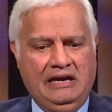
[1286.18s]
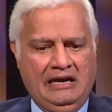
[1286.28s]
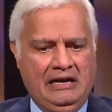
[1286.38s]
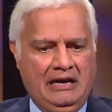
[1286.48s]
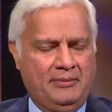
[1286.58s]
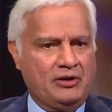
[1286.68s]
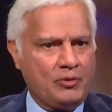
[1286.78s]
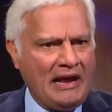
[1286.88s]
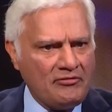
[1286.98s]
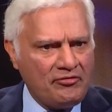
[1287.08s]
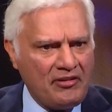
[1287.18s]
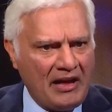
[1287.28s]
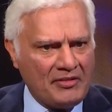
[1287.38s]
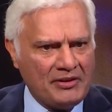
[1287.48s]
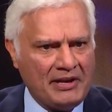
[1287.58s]
I'm a
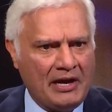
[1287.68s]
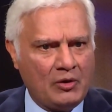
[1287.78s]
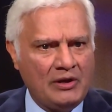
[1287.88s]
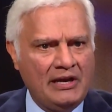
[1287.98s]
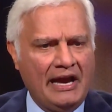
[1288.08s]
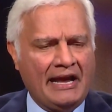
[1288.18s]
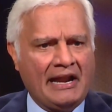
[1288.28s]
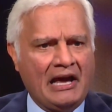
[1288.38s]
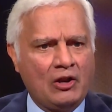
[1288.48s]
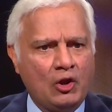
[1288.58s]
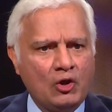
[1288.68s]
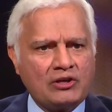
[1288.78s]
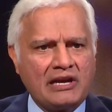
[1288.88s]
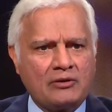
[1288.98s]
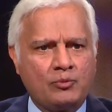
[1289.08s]
grandfather now. And I
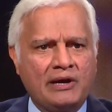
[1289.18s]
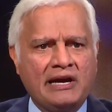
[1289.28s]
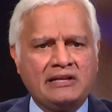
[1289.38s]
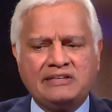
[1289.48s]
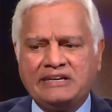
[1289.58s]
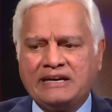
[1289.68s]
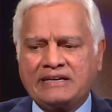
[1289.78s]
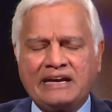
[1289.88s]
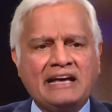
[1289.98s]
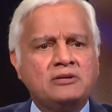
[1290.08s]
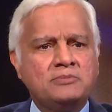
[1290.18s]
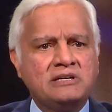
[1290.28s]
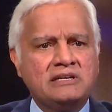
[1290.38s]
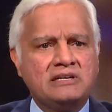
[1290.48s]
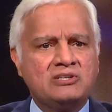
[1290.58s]
look at where the
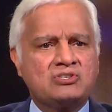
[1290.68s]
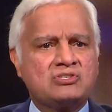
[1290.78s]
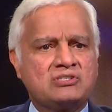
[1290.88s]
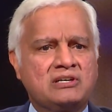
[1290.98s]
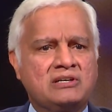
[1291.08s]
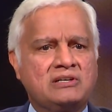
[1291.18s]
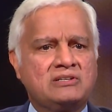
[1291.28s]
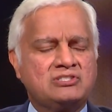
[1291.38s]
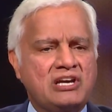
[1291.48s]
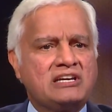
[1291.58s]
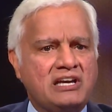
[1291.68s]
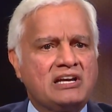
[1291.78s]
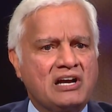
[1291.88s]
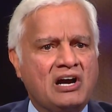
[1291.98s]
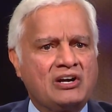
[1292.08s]
academy is
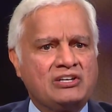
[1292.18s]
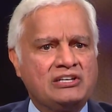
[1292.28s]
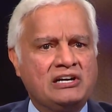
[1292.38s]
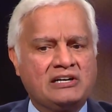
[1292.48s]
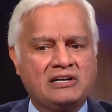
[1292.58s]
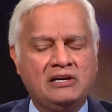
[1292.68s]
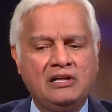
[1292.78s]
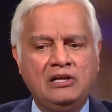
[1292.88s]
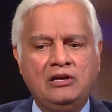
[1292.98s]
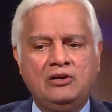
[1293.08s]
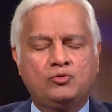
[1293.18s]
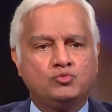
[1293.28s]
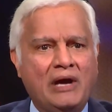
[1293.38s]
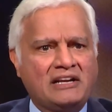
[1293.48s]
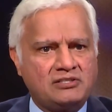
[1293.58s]
taking our young.
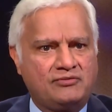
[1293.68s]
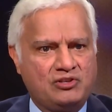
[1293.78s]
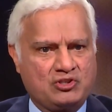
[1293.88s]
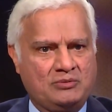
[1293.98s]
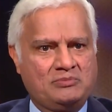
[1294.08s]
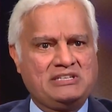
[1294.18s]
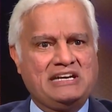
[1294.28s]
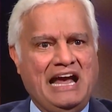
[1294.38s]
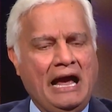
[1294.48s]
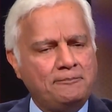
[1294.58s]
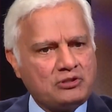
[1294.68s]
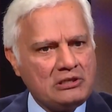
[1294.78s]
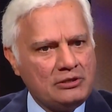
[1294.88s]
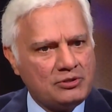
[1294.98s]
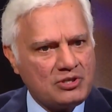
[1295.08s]
Relativism, the
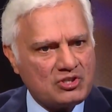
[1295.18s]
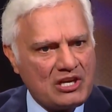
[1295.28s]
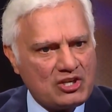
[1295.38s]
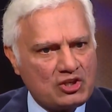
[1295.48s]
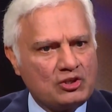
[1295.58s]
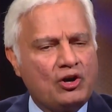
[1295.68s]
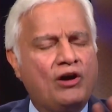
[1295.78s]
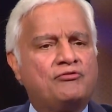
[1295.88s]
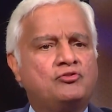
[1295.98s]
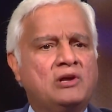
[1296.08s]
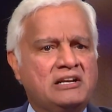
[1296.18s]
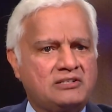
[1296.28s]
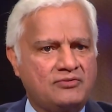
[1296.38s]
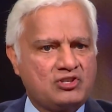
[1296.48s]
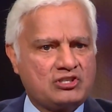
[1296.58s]
absolutization of
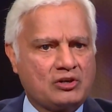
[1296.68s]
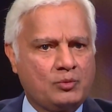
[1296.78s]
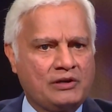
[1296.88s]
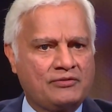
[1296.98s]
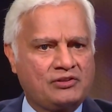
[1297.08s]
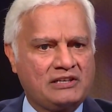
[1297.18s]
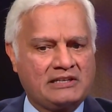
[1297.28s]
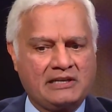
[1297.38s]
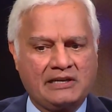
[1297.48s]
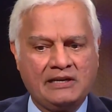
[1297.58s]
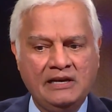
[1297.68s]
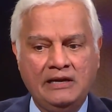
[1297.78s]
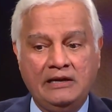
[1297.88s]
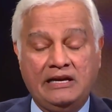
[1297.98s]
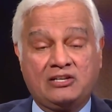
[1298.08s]
relativistic way of thinking,
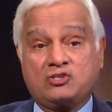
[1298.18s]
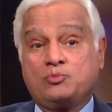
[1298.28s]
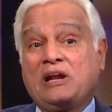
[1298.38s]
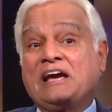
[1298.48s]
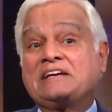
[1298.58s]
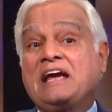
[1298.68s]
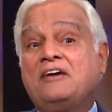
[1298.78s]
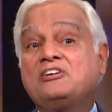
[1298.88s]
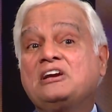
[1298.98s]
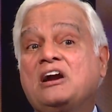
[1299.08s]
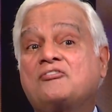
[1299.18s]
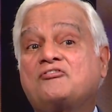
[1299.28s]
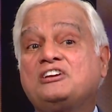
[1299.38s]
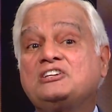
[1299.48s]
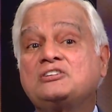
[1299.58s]
it's like having our
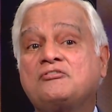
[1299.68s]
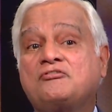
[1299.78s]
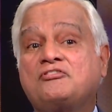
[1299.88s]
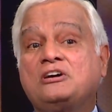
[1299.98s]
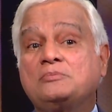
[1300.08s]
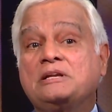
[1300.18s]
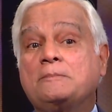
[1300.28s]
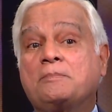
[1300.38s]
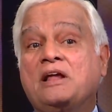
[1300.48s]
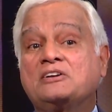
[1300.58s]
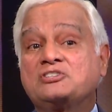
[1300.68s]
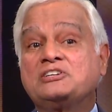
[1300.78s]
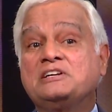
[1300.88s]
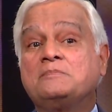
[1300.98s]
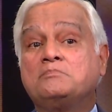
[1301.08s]
feet firmly
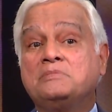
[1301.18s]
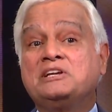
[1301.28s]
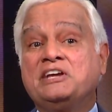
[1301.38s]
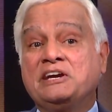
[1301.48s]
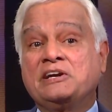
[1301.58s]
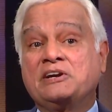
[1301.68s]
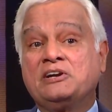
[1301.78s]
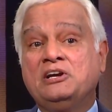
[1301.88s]
planted in midair.